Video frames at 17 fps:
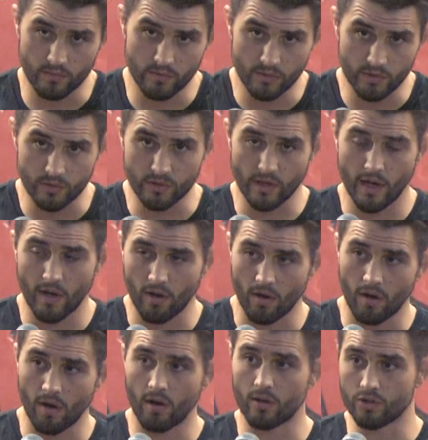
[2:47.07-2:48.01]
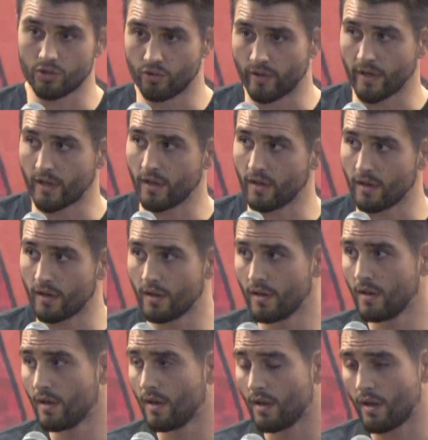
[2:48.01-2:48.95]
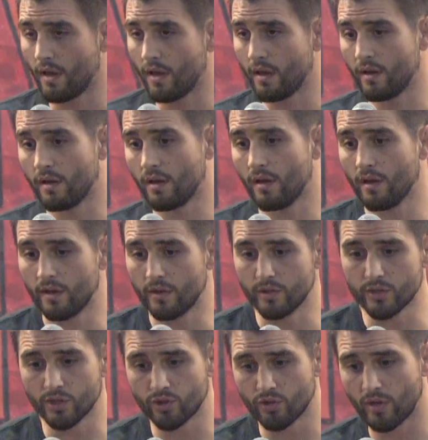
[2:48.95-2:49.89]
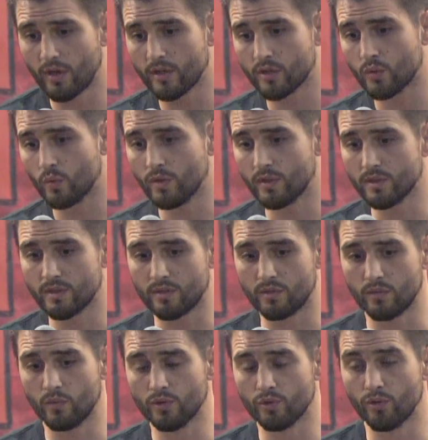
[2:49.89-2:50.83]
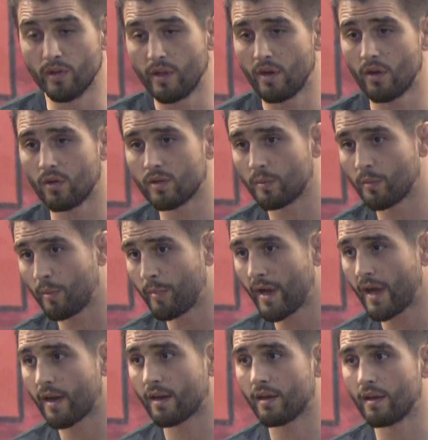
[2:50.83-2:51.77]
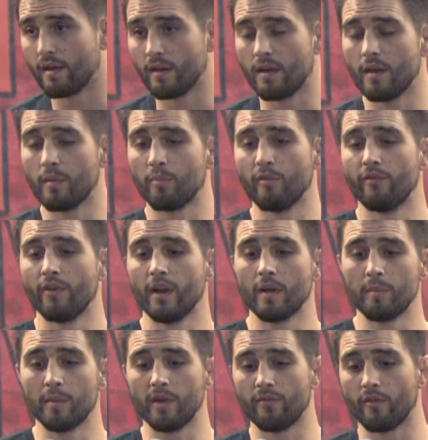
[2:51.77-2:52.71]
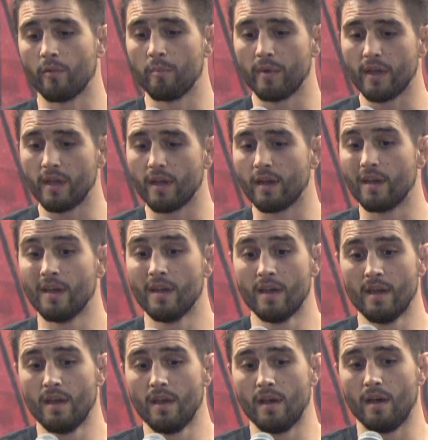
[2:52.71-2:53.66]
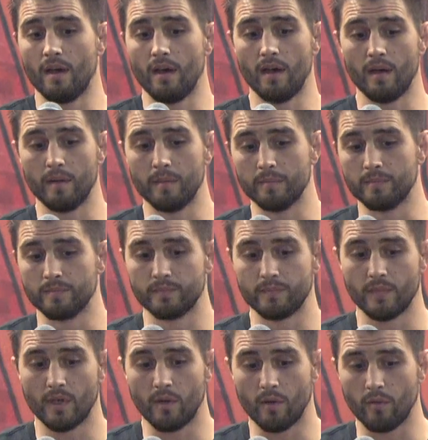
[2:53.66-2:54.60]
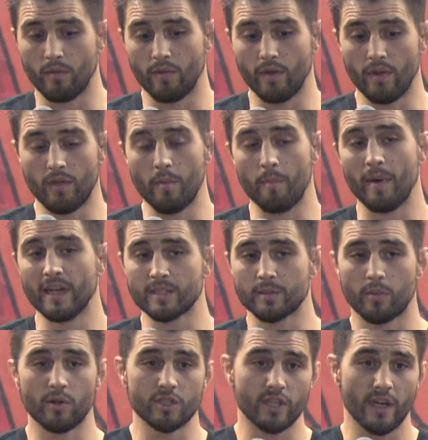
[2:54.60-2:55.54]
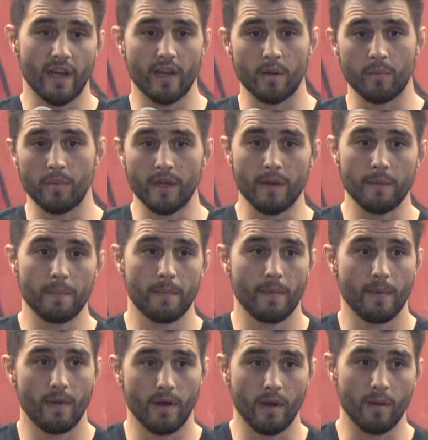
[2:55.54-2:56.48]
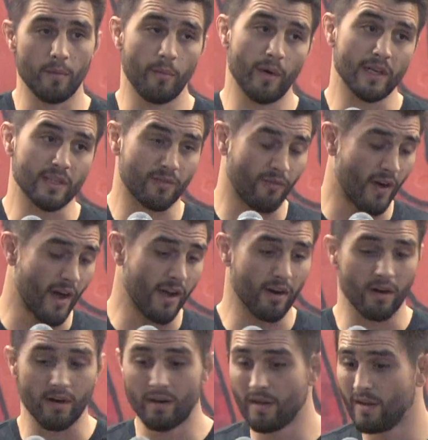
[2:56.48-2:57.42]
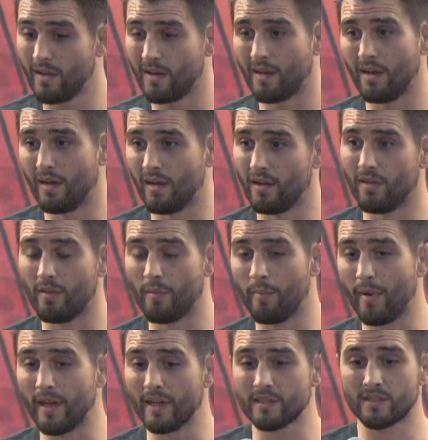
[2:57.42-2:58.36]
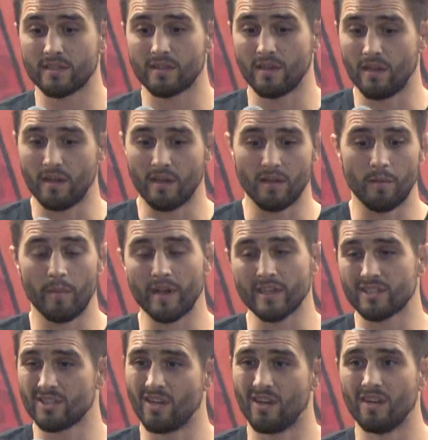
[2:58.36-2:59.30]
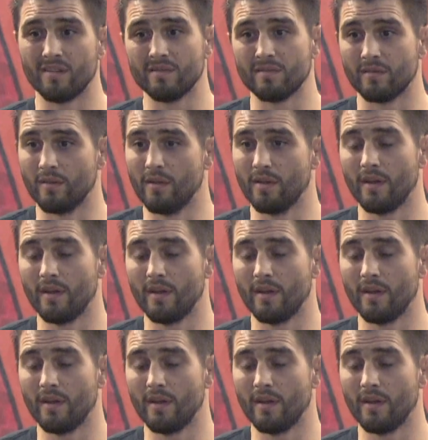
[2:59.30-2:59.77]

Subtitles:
using alcohol, drinking, and using drugs was really holding me back and preventing me from being the best person I could be, the best fighter, the best son.